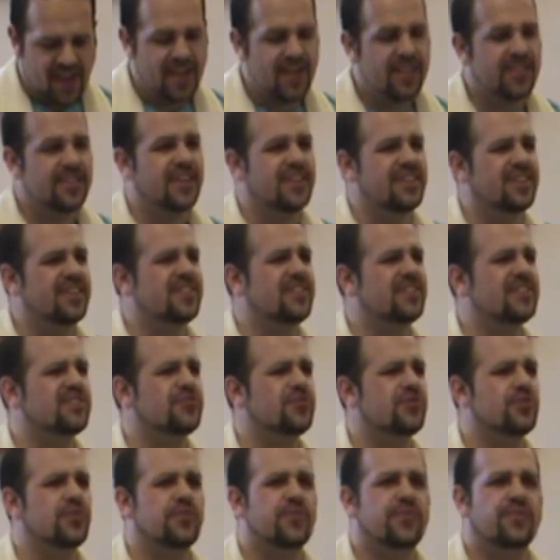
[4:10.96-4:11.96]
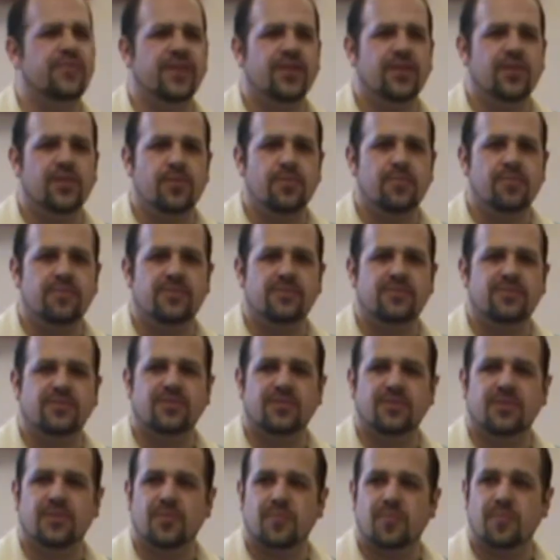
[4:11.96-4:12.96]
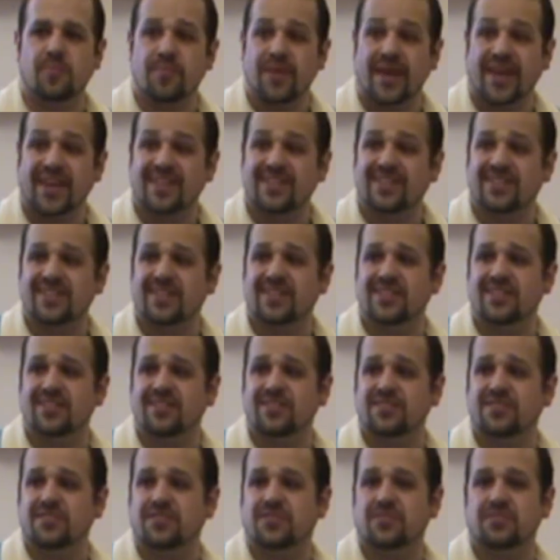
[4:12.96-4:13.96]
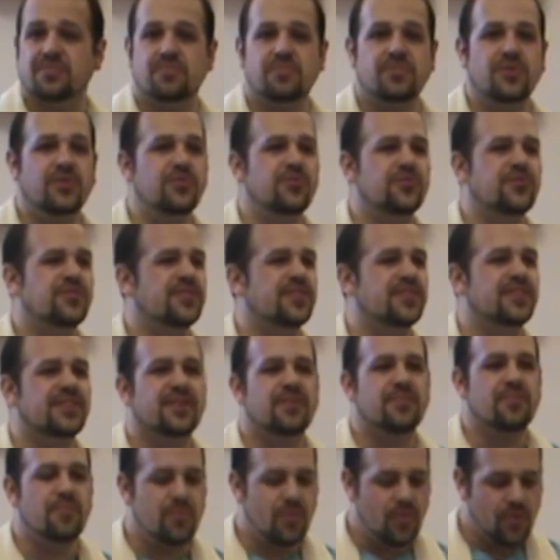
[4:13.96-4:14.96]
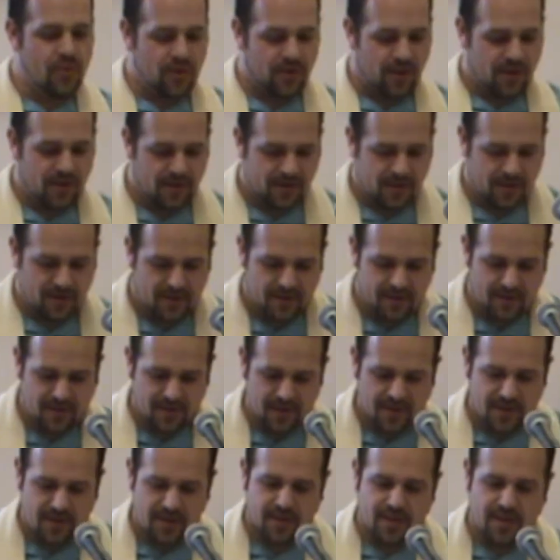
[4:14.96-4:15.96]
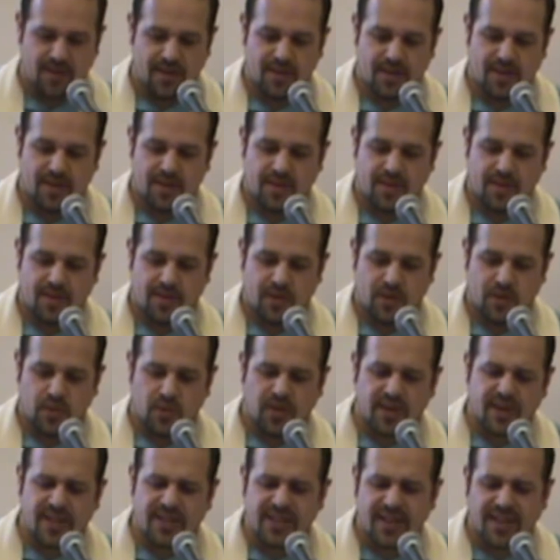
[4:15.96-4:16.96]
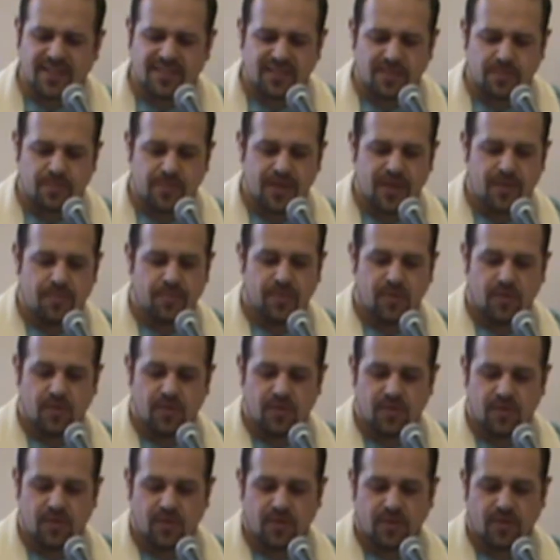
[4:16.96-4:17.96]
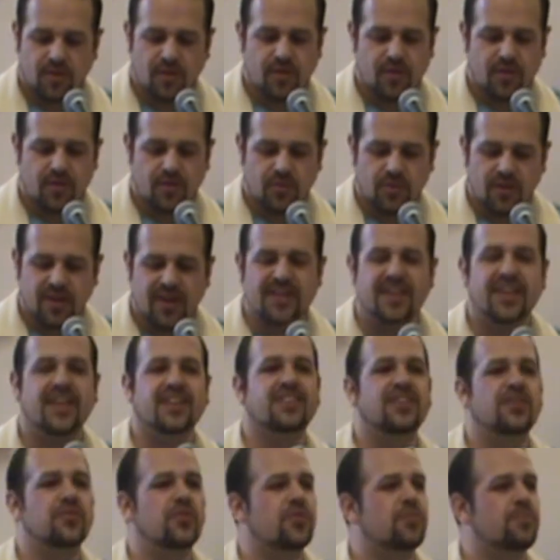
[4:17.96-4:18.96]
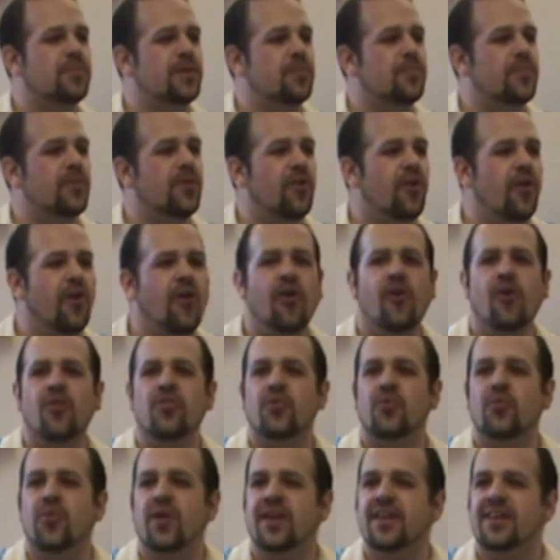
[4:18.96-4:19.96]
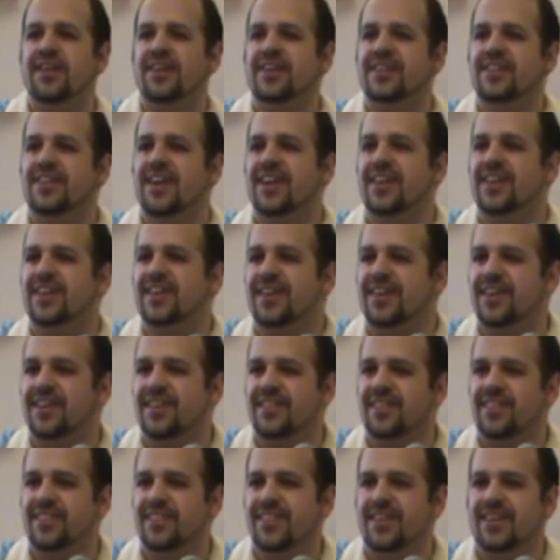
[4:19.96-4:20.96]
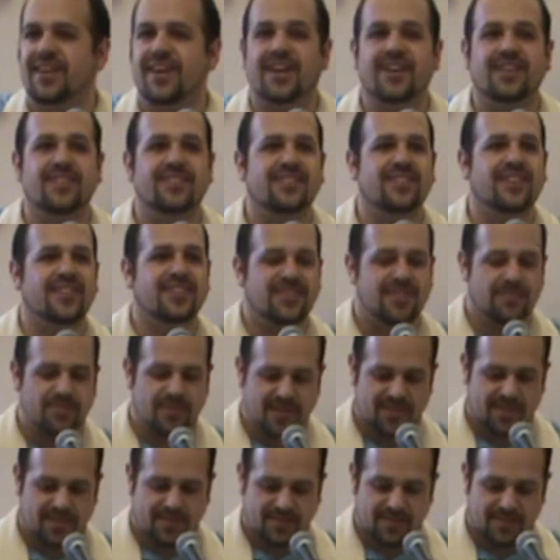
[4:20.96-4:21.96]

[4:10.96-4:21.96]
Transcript: They did this through films, paintings, music, and more. We're connecting with people all the way in Connecticut, the guide said to me.